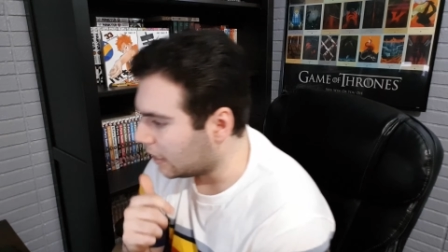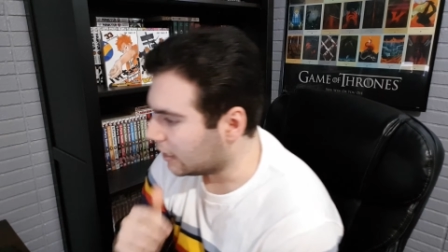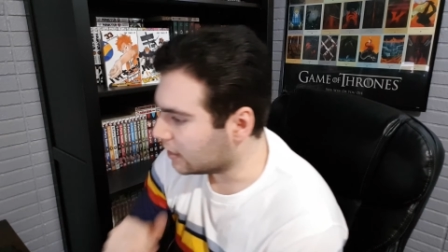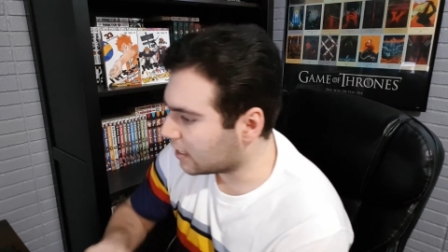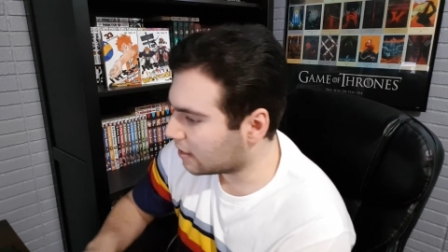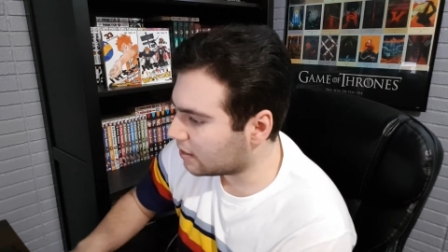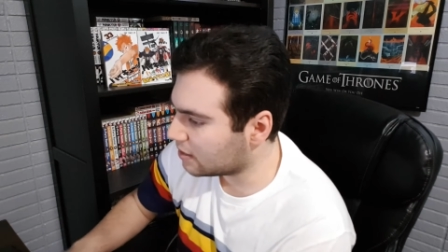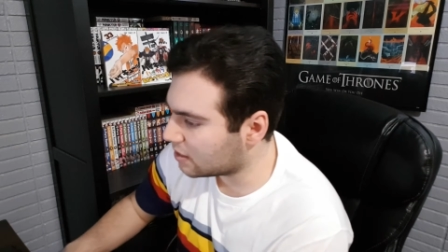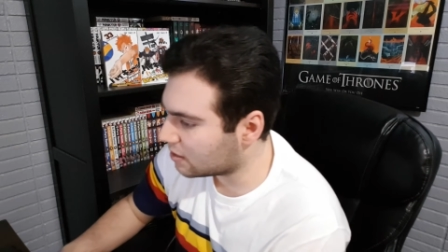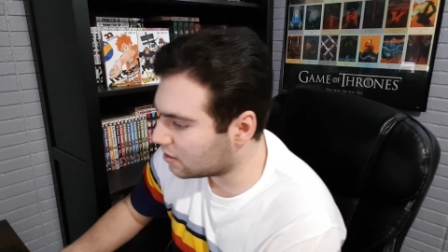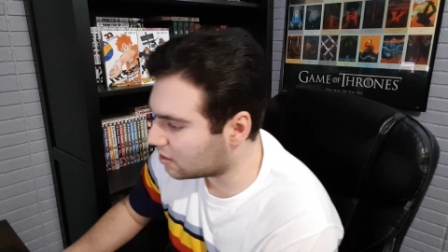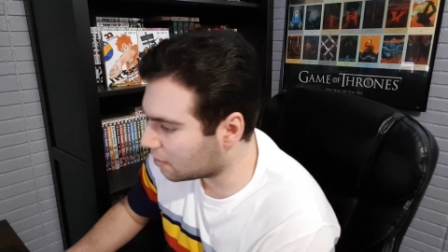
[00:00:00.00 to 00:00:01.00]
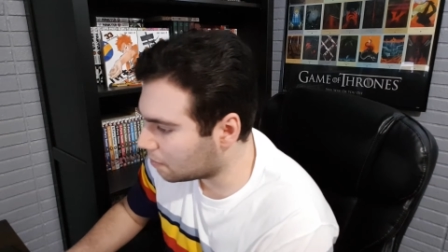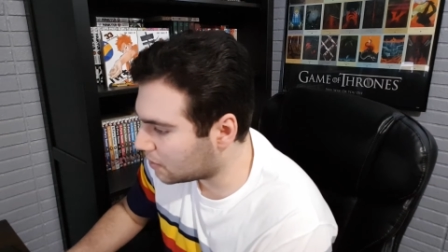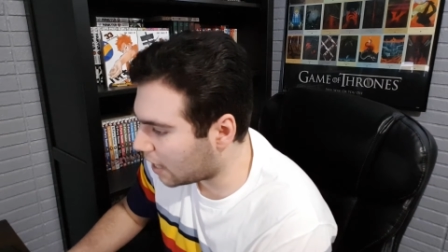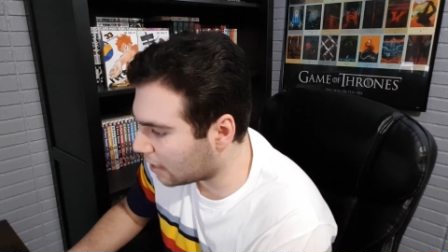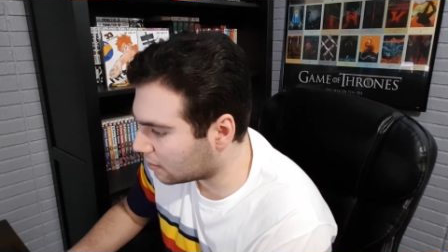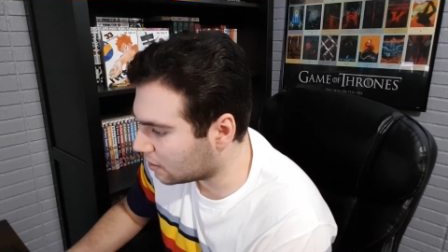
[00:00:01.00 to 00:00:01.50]
is that this isn't some
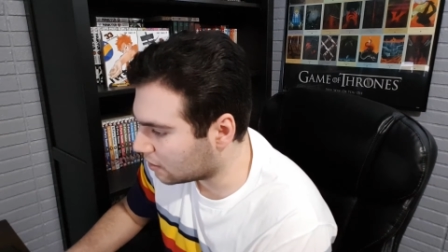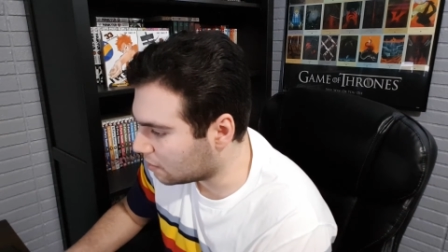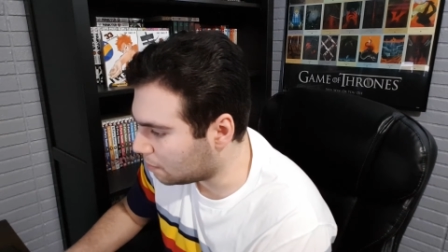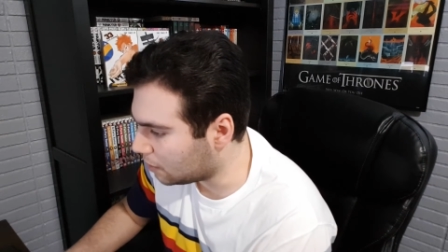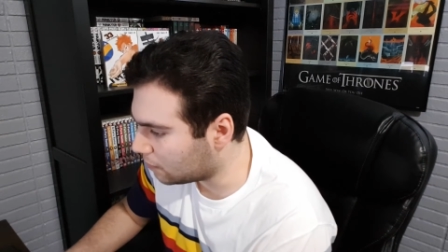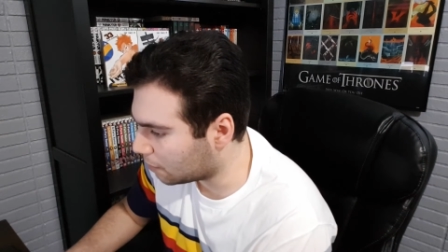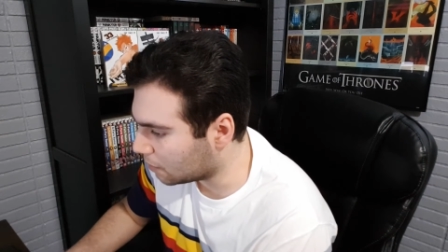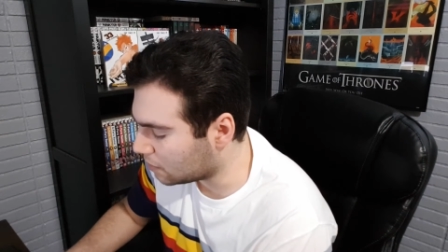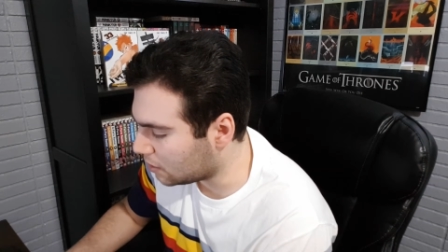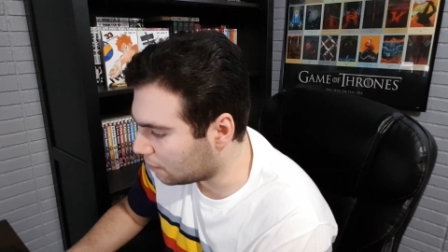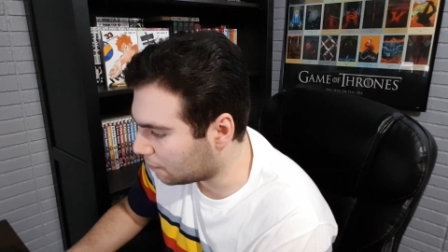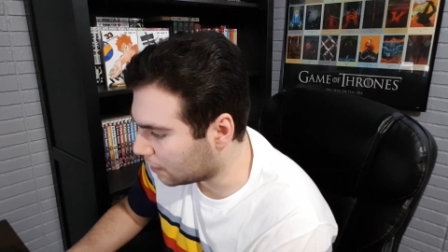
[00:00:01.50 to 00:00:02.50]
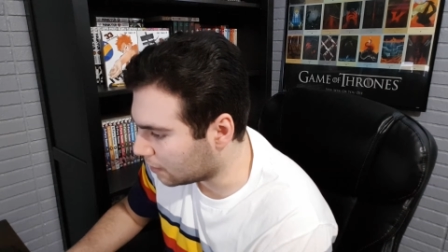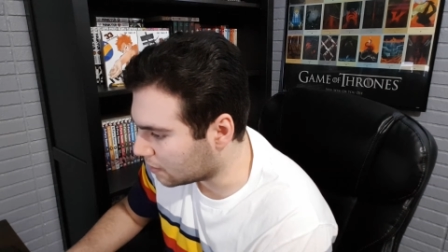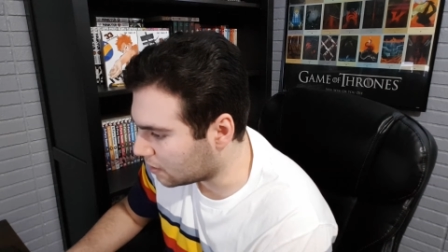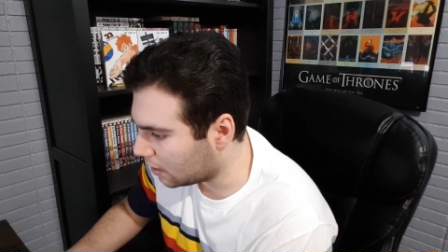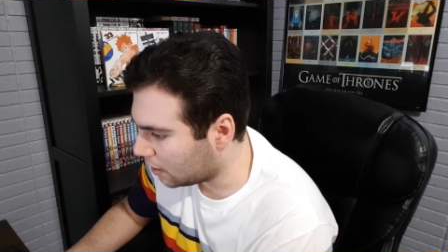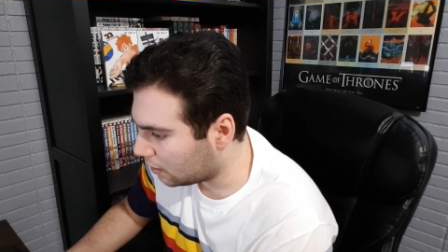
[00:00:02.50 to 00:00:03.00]
tactic to beef up the
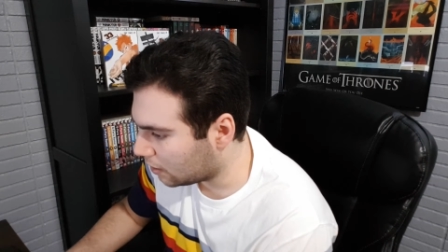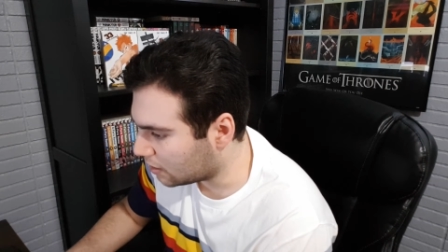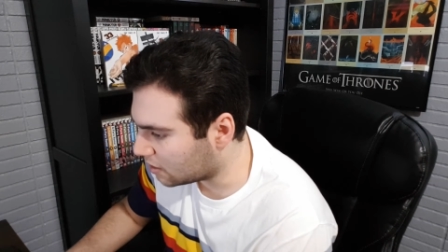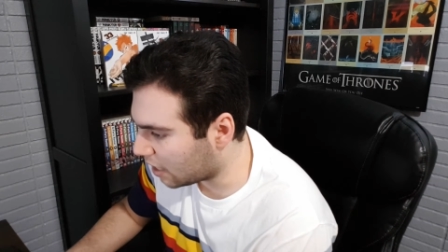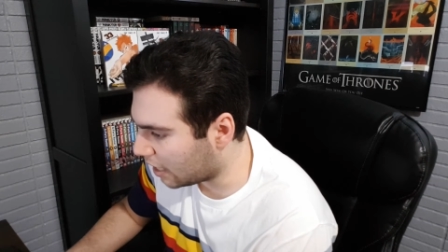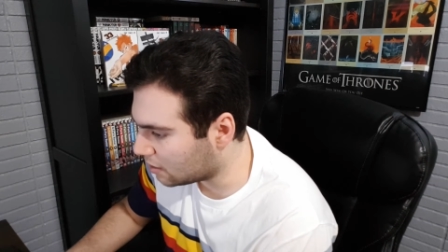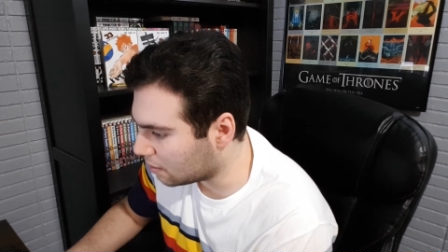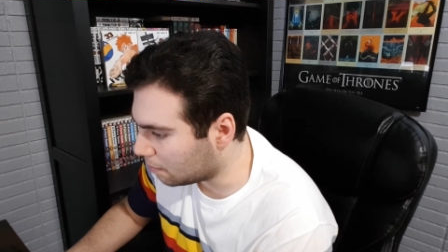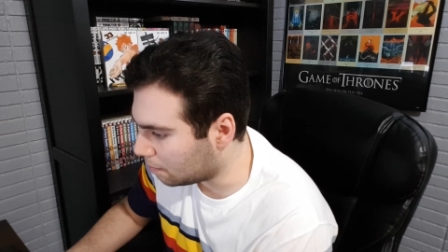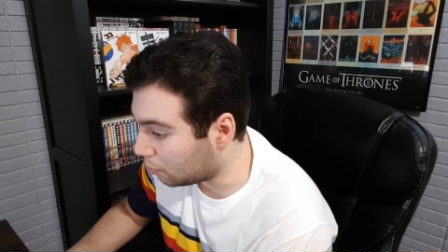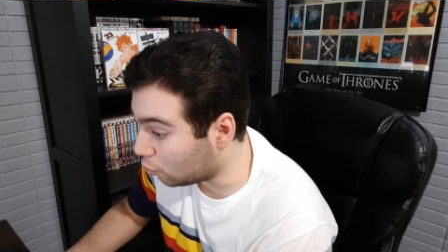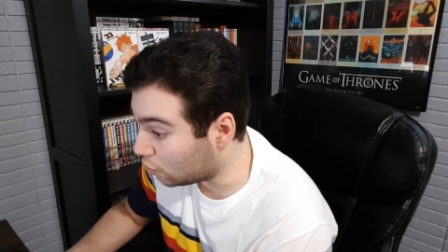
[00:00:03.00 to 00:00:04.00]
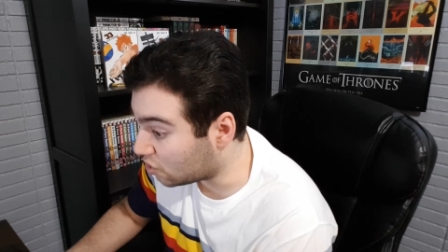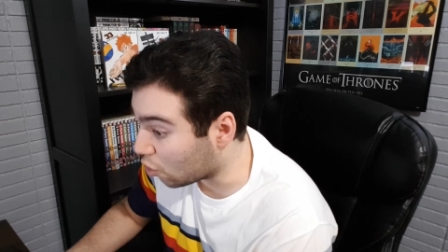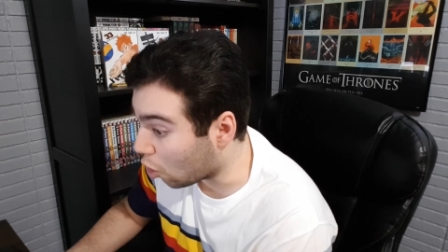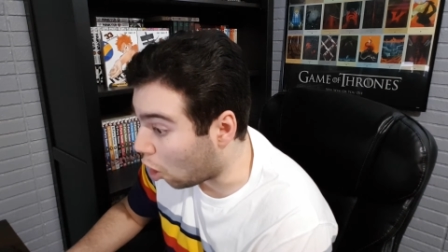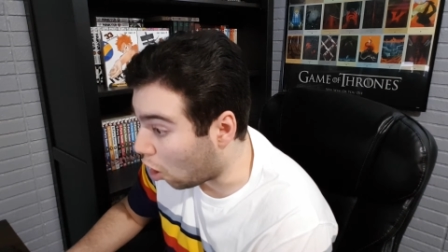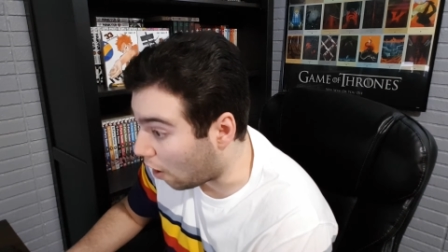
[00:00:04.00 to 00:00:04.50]
defense. They decided to boost
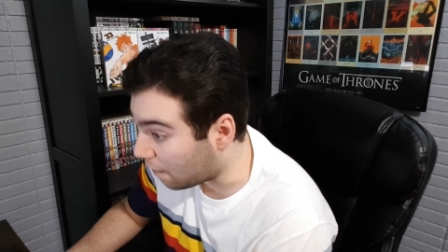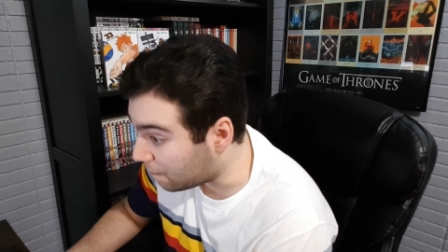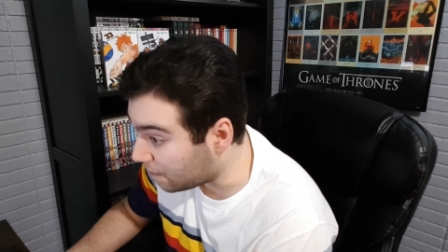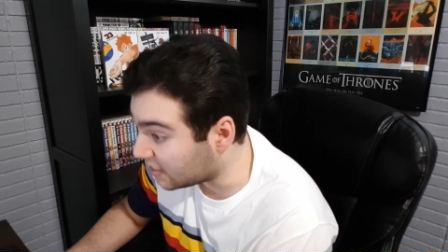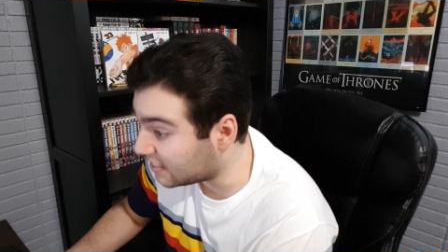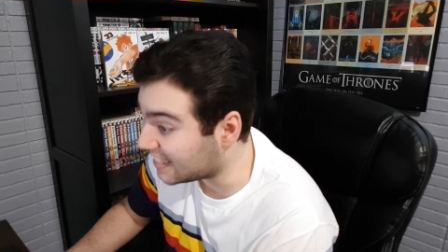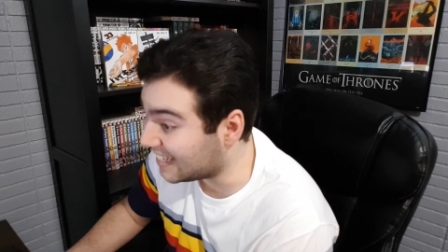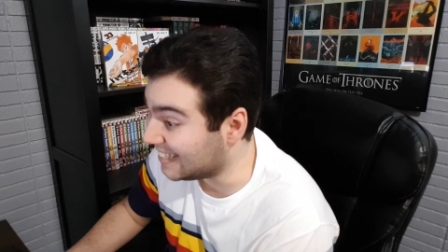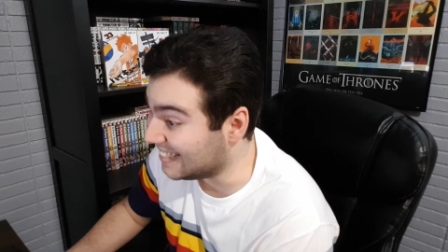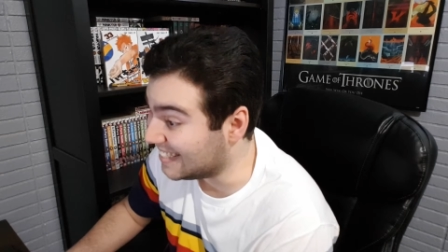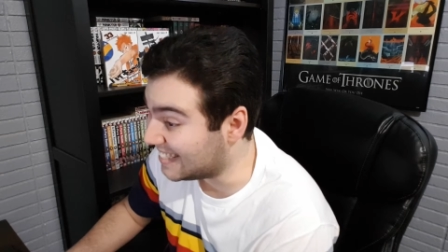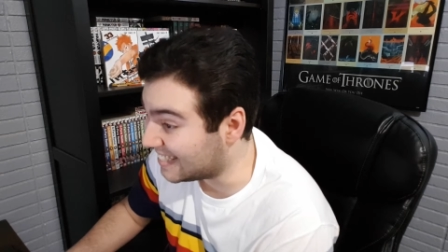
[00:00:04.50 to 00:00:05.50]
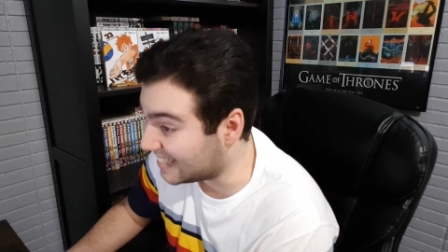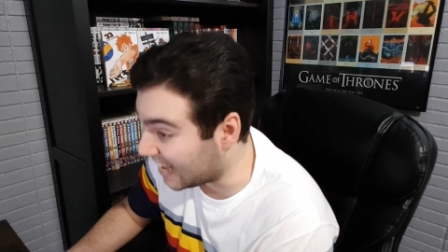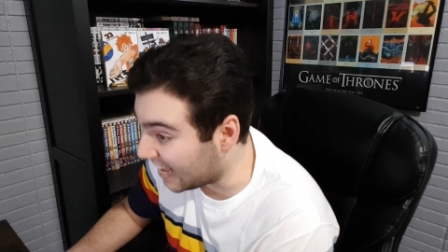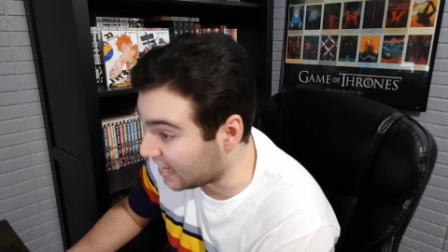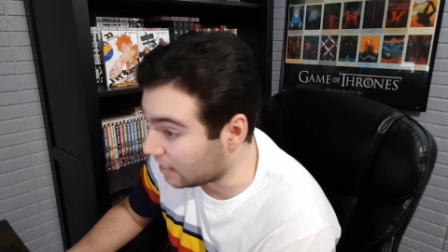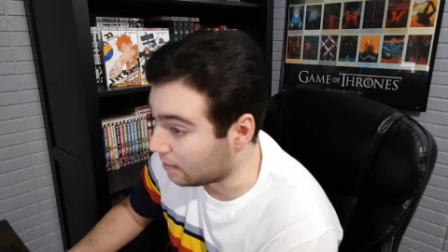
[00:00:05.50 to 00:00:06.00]
their offense
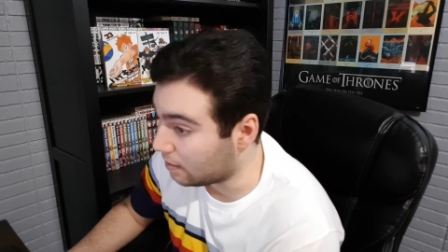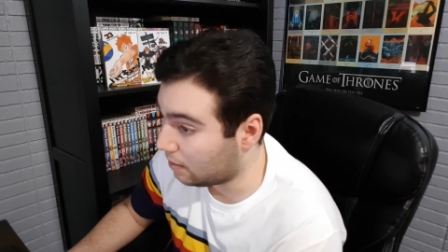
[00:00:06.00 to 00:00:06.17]
instead.